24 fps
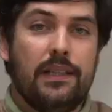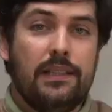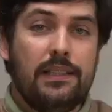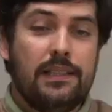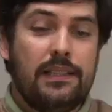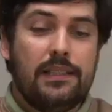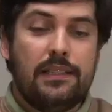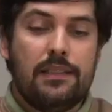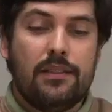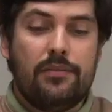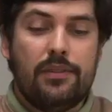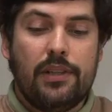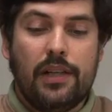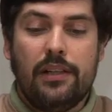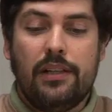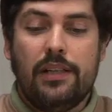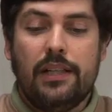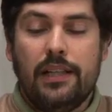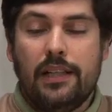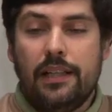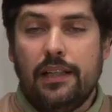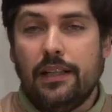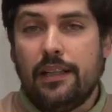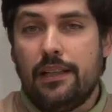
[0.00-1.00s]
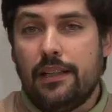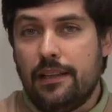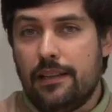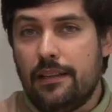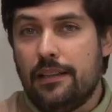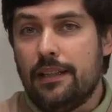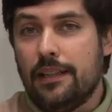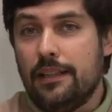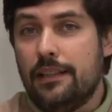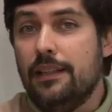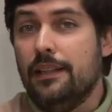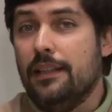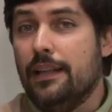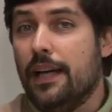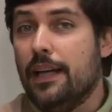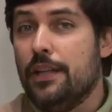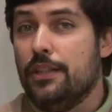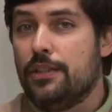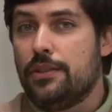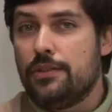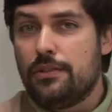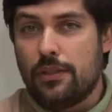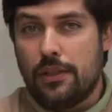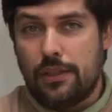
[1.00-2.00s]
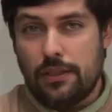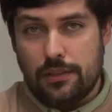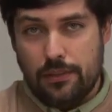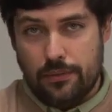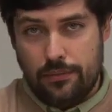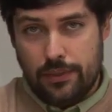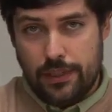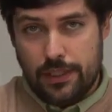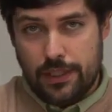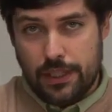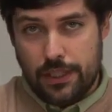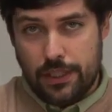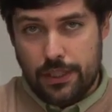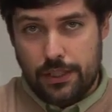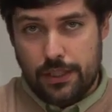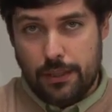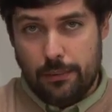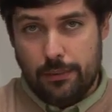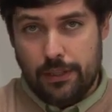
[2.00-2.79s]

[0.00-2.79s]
And this is a very cutting-edge sort of research.